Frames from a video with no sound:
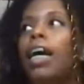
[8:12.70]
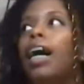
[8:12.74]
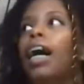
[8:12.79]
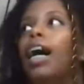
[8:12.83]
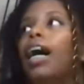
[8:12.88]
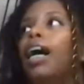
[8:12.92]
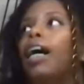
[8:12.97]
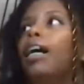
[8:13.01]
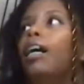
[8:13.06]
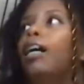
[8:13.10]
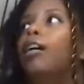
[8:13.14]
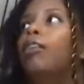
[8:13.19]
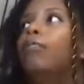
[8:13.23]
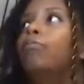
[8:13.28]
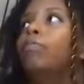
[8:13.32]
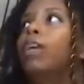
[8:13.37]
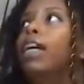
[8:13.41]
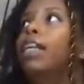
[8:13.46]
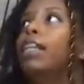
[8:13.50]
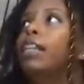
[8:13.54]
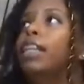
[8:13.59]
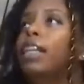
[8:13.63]

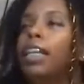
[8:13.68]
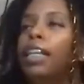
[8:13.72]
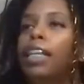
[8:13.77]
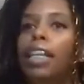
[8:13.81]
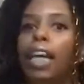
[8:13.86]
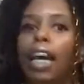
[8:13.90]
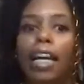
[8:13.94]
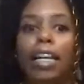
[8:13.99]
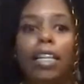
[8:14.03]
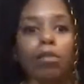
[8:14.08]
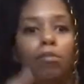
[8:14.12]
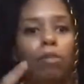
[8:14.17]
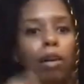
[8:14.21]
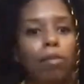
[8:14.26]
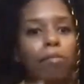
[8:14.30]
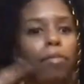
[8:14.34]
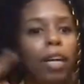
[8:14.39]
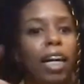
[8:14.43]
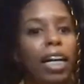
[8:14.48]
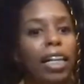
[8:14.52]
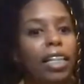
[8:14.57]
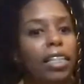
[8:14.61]
And then as my
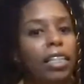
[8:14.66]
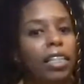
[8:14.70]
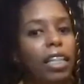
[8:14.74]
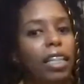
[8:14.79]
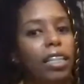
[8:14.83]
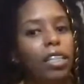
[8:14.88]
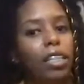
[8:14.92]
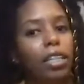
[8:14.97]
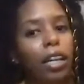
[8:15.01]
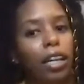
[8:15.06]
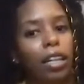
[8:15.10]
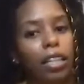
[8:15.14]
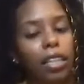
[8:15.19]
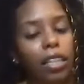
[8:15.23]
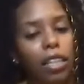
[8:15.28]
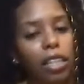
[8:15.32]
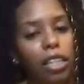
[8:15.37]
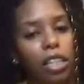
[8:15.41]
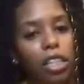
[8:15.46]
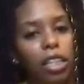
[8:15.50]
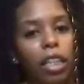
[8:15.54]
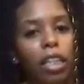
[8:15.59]
mindset started
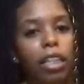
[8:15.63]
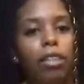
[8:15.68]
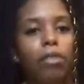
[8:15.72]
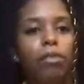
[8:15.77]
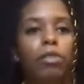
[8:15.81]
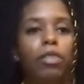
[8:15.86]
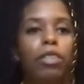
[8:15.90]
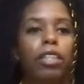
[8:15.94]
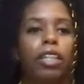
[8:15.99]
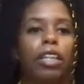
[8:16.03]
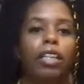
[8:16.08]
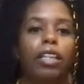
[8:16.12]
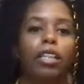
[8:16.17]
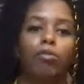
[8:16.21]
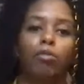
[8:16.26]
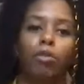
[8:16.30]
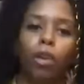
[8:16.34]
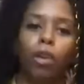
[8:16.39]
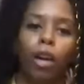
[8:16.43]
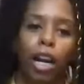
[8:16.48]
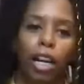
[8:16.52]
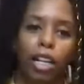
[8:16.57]
to shift, the
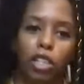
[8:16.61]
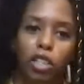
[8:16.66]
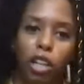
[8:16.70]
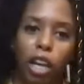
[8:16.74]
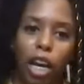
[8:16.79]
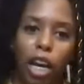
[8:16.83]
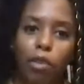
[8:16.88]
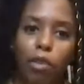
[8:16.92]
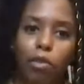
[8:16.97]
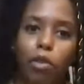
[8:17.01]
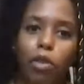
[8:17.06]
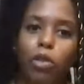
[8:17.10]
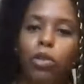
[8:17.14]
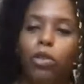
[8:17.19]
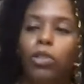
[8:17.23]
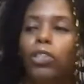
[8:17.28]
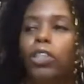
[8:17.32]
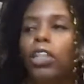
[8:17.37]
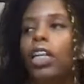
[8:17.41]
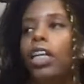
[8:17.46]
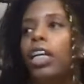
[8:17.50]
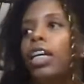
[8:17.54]
more I
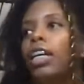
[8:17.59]
traveled,